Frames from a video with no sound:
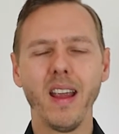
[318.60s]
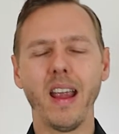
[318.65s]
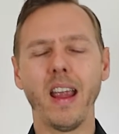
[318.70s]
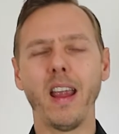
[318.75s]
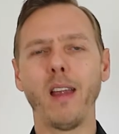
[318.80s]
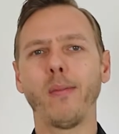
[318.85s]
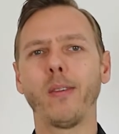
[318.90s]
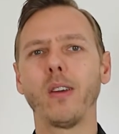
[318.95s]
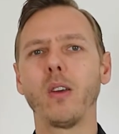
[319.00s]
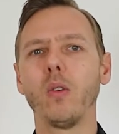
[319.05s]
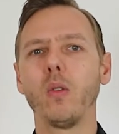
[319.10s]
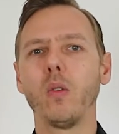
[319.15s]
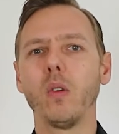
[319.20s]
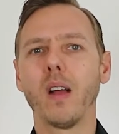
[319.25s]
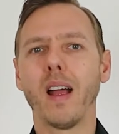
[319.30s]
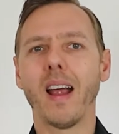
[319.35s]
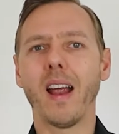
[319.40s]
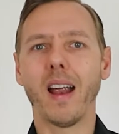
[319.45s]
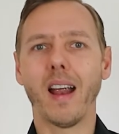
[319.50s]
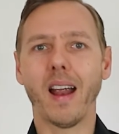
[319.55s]
If
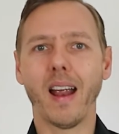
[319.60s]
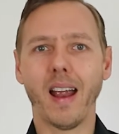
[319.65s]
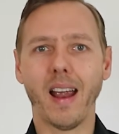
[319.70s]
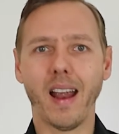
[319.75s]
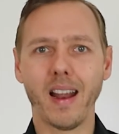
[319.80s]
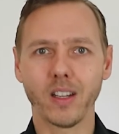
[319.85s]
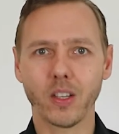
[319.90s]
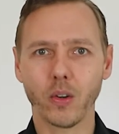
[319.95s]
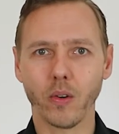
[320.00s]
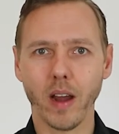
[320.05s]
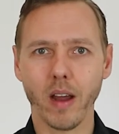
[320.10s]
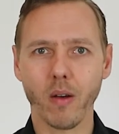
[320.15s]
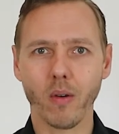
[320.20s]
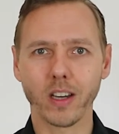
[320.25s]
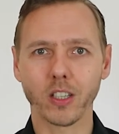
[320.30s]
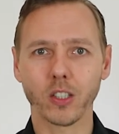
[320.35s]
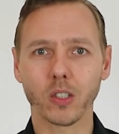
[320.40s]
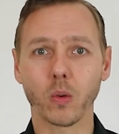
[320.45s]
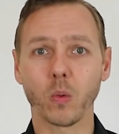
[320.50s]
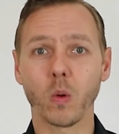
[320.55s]
you enter a
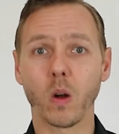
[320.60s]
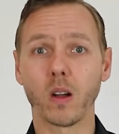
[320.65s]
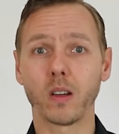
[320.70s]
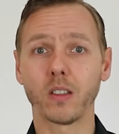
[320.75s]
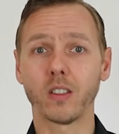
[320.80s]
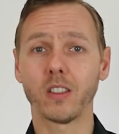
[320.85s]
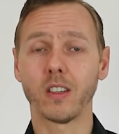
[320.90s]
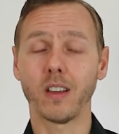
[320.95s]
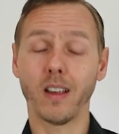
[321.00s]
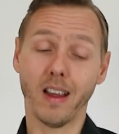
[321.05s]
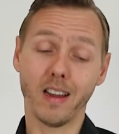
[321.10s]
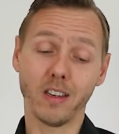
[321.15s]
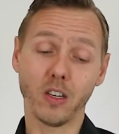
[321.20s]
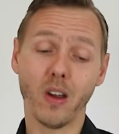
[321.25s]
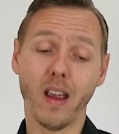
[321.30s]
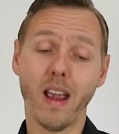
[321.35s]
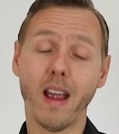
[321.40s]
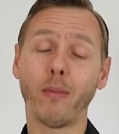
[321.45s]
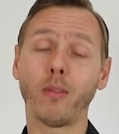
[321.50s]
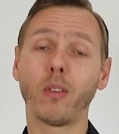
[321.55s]
restaurant and
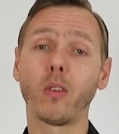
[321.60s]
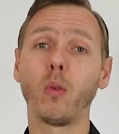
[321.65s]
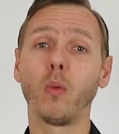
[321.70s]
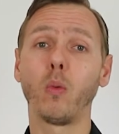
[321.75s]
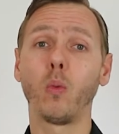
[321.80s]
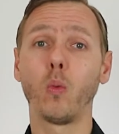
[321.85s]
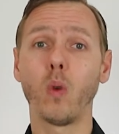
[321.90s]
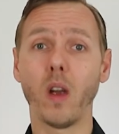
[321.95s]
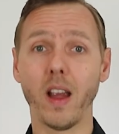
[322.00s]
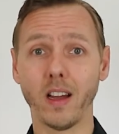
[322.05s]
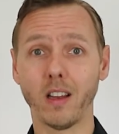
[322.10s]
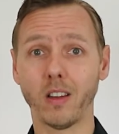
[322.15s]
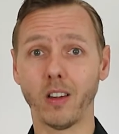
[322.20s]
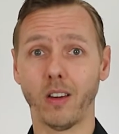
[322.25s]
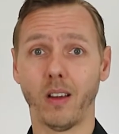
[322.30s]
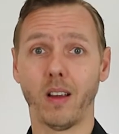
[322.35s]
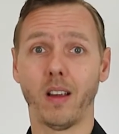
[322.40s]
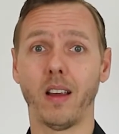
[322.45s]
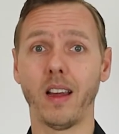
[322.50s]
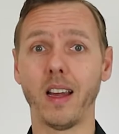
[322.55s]
you have to wait
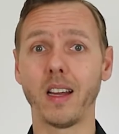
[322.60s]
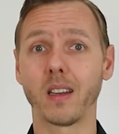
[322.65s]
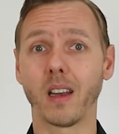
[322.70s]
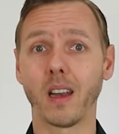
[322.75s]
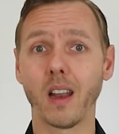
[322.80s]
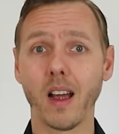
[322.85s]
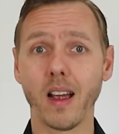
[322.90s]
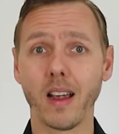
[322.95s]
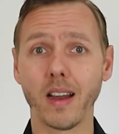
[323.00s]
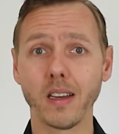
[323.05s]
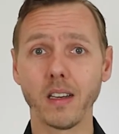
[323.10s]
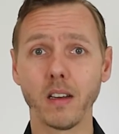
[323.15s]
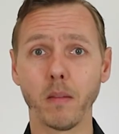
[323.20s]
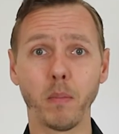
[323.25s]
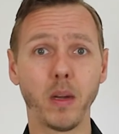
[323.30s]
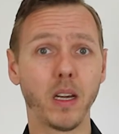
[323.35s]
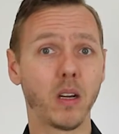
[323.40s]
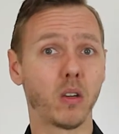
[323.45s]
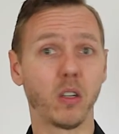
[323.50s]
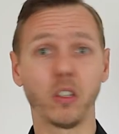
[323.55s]
in line
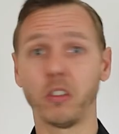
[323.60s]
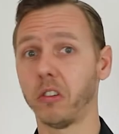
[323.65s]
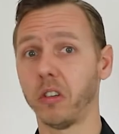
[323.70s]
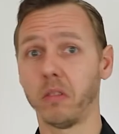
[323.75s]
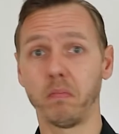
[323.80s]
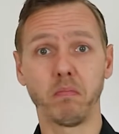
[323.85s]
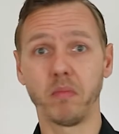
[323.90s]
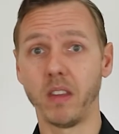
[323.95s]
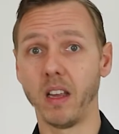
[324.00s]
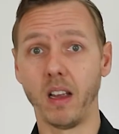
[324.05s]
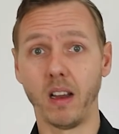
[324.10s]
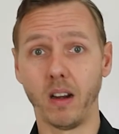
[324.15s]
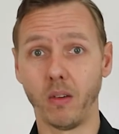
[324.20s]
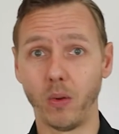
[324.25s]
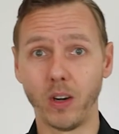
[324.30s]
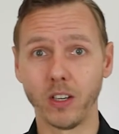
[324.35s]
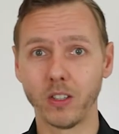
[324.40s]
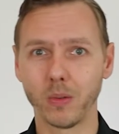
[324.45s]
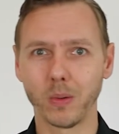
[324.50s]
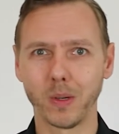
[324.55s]
because the
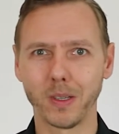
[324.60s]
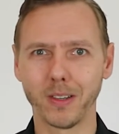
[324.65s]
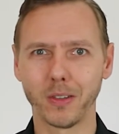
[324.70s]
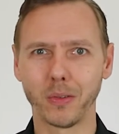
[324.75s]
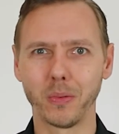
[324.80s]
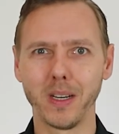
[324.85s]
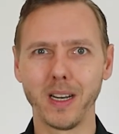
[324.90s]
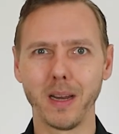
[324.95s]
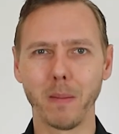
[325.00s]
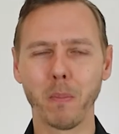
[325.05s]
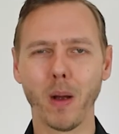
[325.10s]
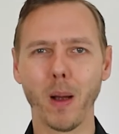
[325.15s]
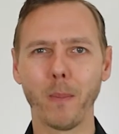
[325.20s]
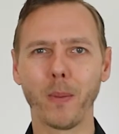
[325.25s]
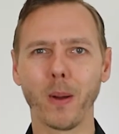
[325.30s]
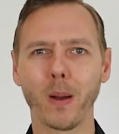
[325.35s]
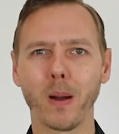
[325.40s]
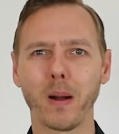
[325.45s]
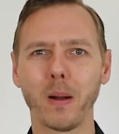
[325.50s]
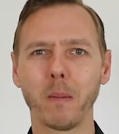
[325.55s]
restaurant is really
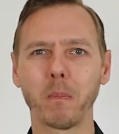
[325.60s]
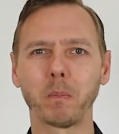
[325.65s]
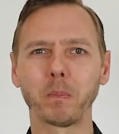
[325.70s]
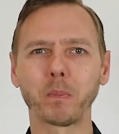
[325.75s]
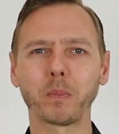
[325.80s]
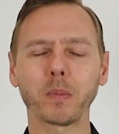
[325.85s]
popular,